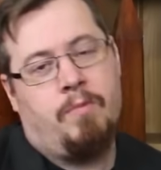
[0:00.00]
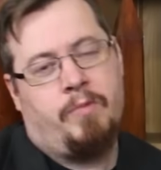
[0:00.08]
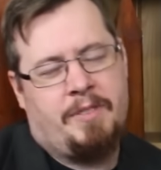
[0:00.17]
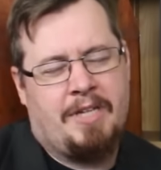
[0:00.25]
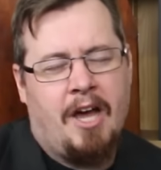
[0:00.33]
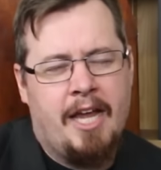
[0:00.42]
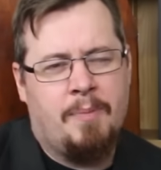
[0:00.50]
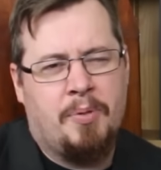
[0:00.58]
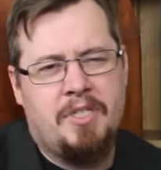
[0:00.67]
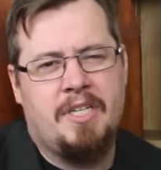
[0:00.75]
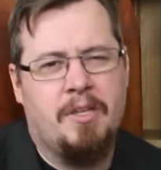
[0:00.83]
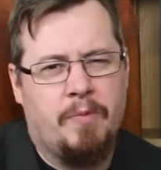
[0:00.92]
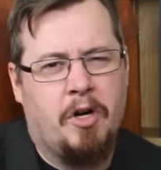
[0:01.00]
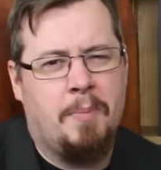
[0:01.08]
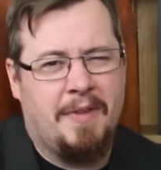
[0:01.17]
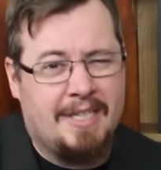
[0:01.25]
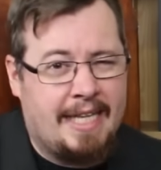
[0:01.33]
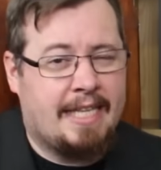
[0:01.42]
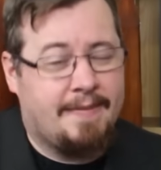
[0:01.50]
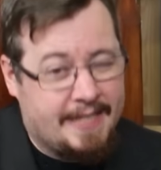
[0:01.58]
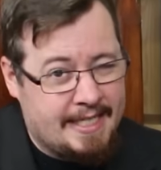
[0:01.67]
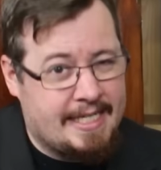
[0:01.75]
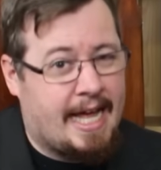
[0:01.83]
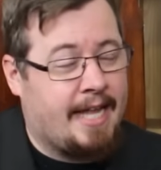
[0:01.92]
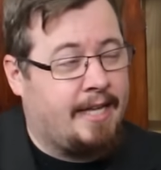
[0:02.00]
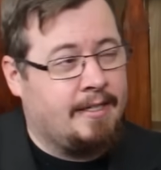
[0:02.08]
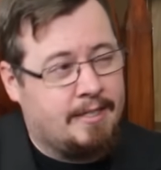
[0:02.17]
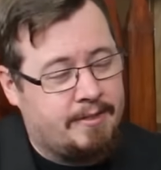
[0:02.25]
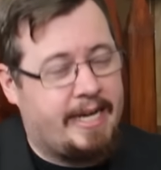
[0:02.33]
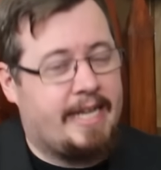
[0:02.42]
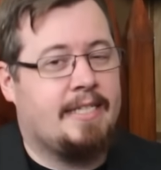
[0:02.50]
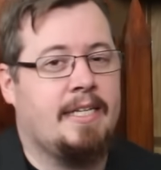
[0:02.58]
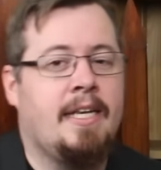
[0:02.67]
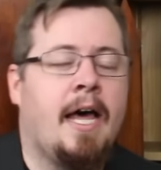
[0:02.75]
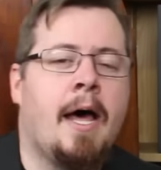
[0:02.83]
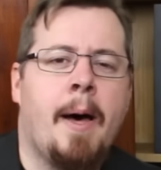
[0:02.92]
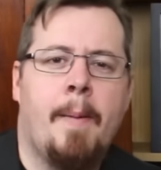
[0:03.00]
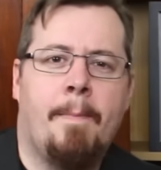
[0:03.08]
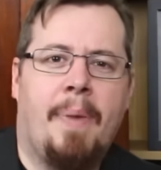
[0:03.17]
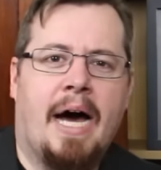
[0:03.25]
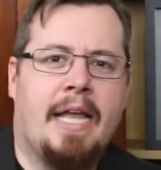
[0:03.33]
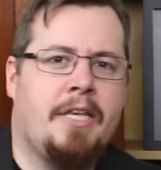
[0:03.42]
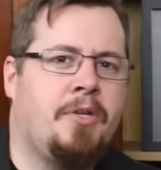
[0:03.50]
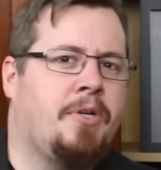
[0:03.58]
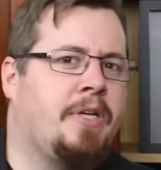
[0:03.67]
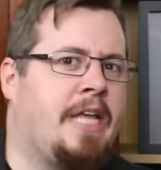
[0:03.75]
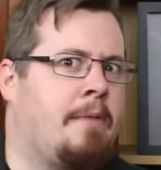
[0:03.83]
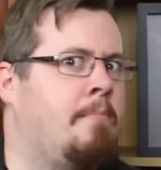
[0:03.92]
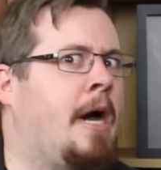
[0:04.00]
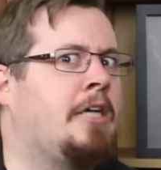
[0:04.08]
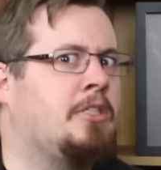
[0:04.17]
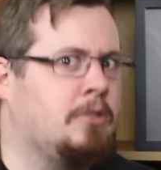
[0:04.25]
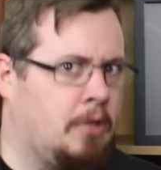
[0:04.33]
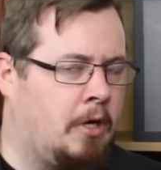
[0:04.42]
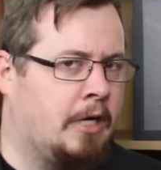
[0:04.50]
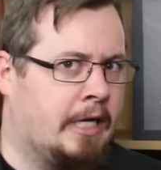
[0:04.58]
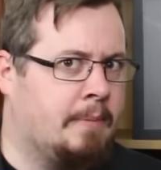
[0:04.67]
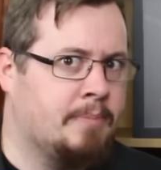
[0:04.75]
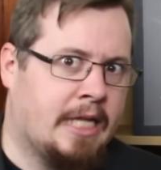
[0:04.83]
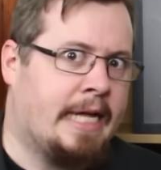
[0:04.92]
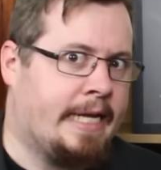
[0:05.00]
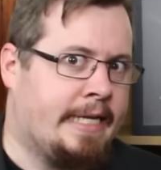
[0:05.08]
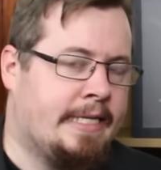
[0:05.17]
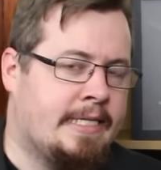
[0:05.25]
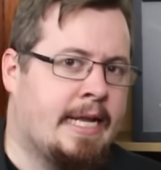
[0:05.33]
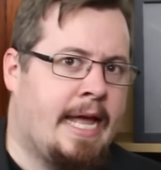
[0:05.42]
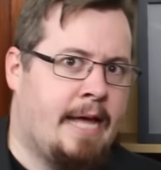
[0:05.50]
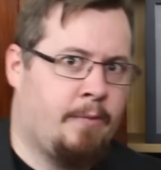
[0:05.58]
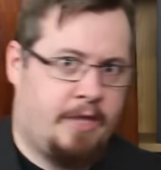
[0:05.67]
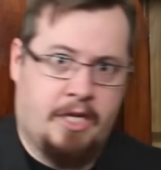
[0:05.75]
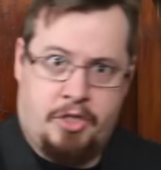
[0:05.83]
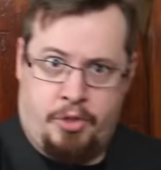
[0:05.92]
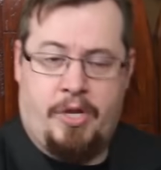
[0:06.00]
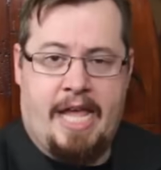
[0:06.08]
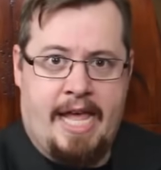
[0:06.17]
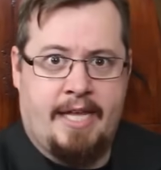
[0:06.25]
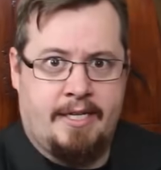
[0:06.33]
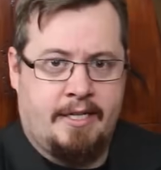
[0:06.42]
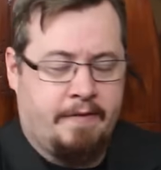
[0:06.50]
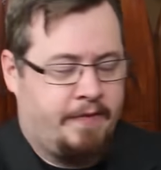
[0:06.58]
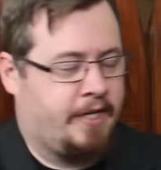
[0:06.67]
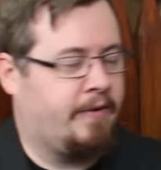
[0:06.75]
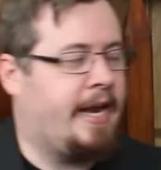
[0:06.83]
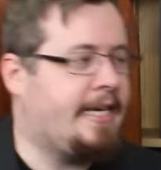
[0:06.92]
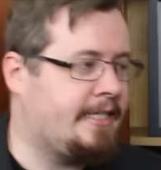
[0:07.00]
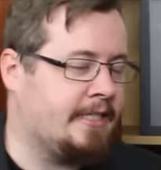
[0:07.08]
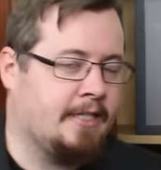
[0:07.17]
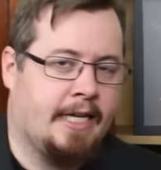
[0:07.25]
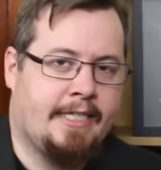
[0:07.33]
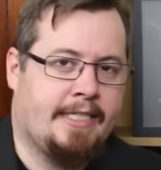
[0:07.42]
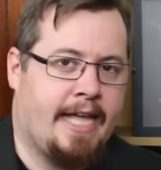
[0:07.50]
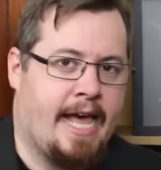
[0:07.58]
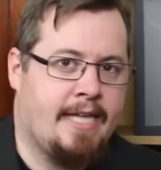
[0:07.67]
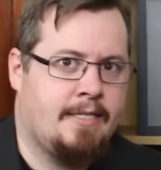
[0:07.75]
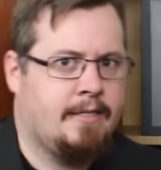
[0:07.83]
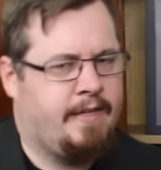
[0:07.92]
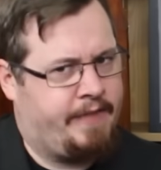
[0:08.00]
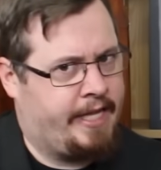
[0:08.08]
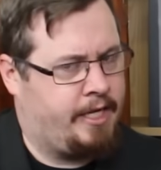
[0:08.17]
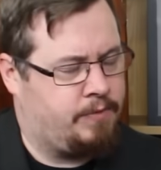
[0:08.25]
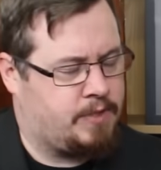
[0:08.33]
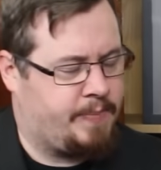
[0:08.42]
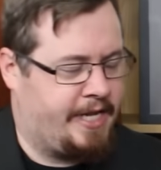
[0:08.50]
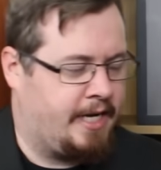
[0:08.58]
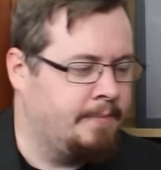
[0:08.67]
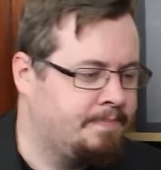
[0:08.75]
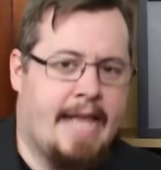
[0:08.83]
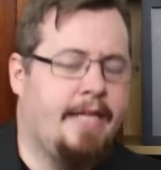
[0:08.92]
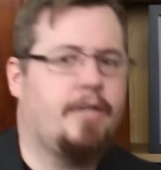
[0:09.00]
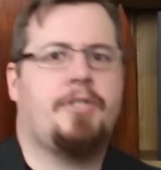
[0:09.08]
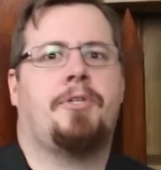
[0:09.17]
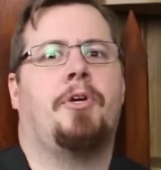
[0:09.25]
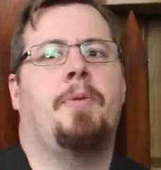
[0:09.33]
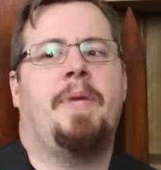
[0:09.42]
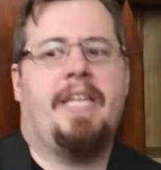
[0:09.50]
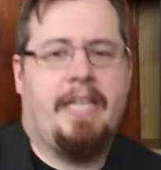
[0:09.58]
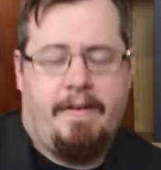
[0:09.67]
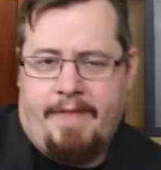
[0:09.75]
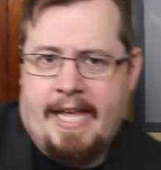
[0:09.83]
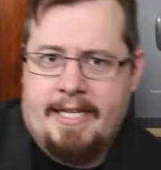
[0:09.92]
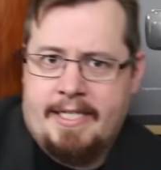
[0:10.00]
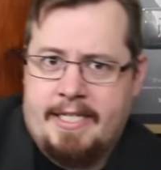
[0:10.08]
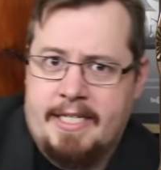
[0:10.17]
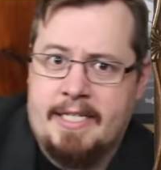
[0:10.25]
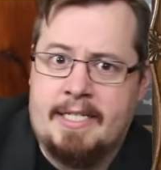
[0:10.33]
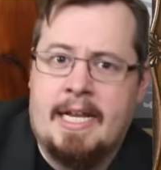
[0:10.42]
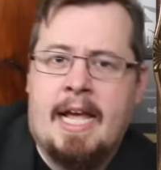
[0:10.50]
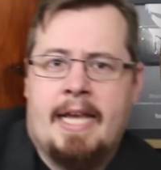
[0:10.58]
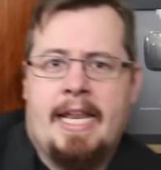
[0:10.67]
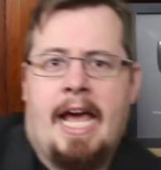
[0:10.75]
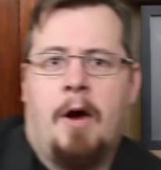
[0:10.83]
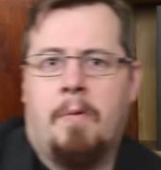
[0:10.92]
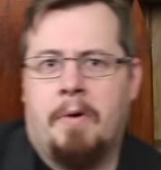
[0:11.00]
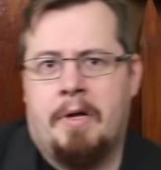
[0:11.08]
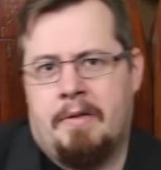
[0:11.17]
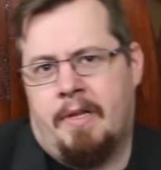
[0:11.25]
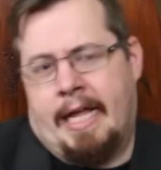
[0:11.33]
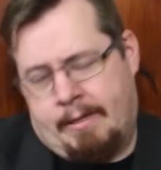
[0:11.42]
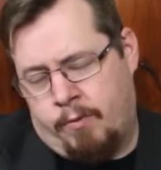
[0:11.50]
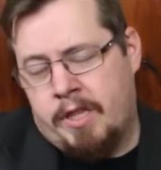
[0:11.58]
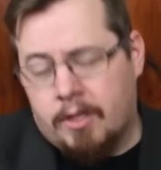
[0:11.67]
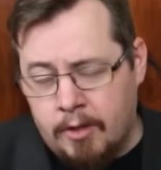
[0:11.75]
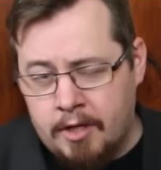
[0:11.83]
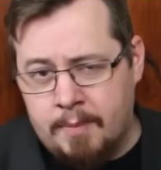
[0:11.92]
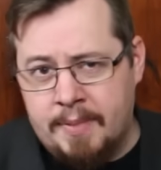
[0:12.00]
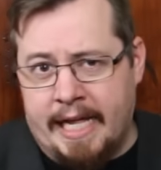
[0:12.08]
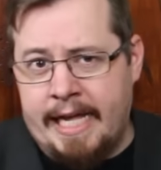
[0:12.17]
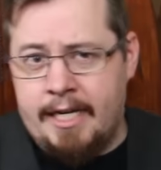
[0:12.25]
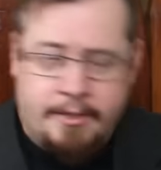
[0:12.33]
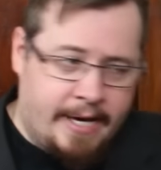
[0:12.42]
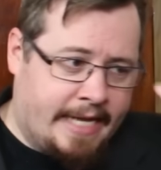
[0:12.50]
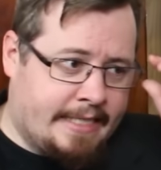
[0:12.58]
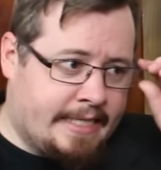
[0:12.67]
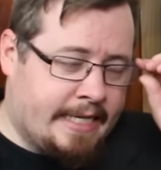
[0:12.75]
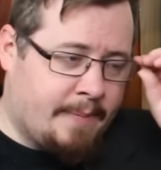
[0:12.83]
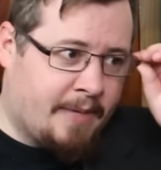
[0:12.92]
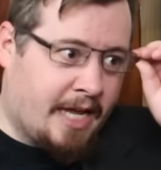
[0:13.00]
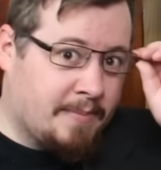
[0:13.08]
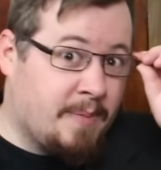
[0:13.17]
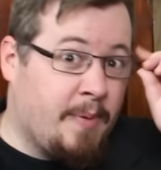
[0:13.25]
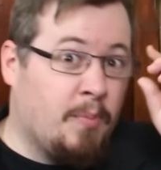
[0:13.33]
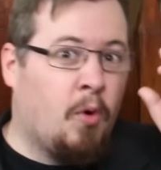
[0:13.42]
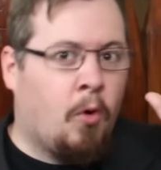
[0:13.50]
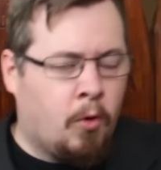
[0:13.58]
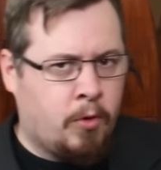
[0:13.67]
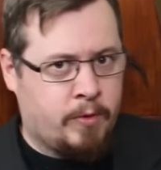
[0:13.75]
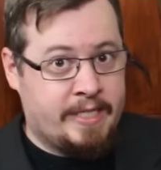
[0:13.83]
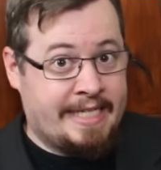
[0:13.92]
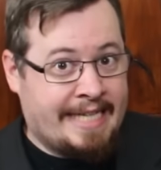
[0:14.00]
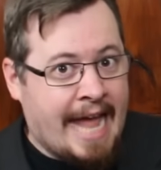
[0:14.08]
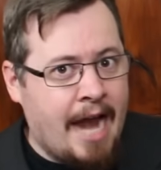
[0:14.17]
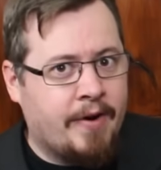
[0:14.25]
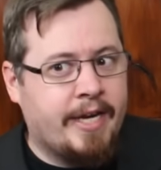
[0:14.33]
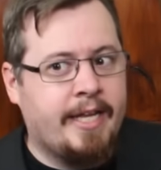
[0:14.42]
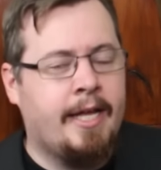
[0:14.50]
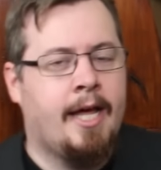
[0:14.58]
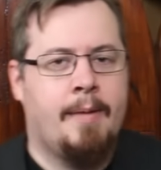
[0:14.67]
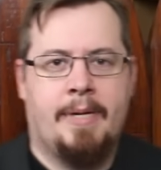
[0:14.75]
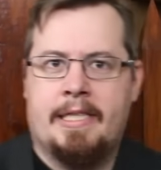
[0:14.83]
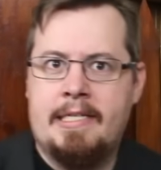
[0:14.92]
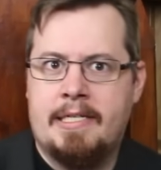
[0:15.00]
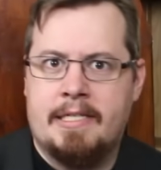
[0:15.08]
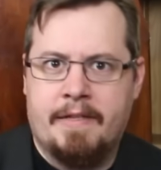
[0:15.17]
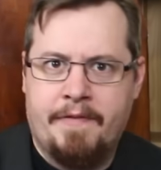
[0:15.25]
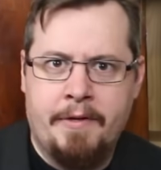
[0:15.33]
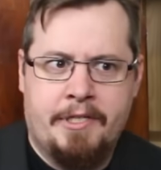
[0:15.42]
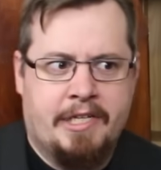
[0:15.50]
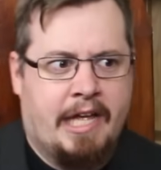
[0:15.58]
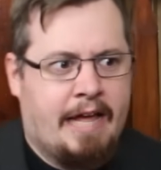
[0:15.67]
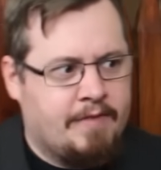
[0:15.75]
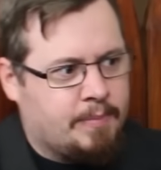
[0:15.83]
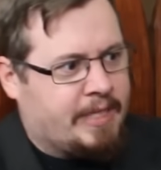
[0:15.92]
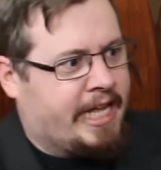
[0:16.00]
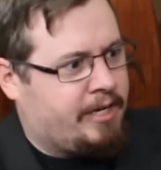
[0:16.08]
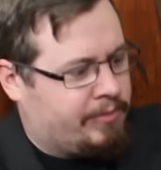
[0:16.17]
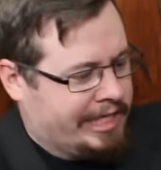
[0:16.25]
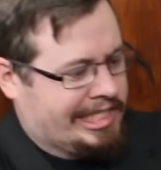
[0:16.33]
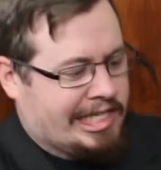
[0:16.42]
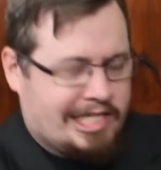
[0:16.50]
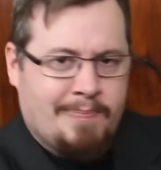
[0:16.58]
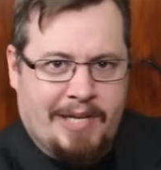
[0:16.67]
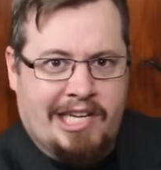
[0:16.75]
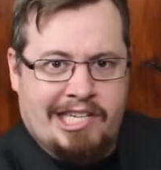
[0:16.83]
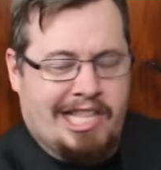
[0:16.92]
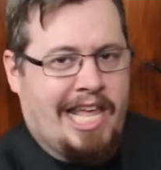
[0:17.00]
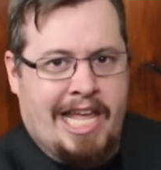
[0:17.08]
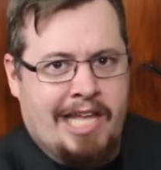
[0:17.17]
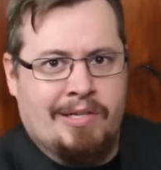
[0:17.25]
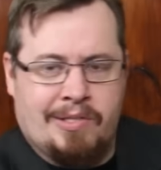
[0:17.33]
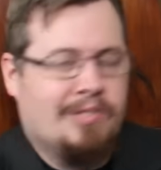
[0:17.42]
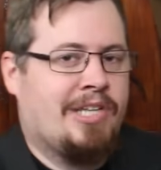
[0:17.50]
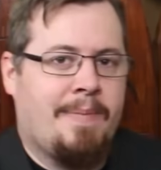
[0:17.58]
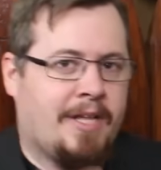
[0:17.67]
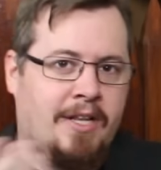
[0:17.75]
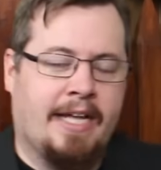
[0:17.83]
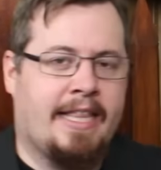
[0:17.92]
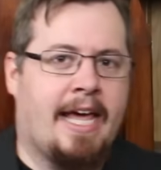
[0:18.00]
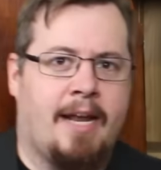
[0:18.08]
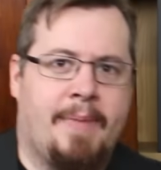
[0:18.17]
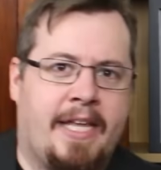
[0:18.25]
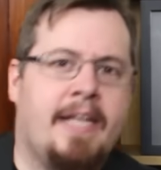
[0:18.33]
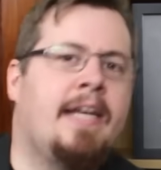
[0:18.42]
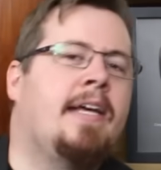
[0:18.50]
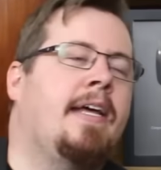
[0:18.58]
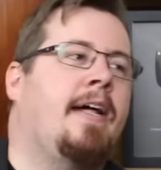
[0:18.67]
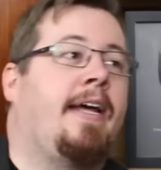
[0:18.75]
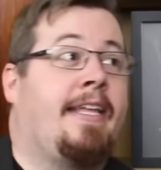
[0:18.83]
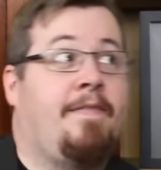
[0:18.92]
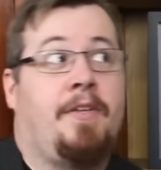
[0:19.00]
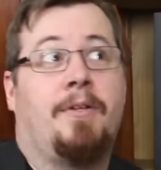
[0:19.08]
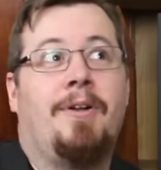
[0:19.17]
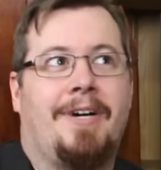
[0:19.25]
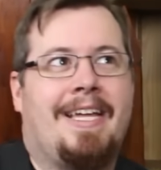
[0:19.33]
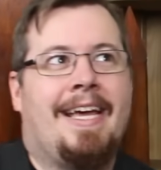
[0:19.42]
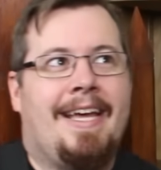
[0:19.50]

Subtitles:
which kind of puts in the realm of the length of a katana, granted, but you could get much longer blades with the two-handed configuration like she has, if the handle was better. And there are so many advantages. Now, like with a longer blade, granted, it becomes a bit more awkward to carry, but this is the future. Have the blade recess a bit into the handle or something like that. I mean, like if you look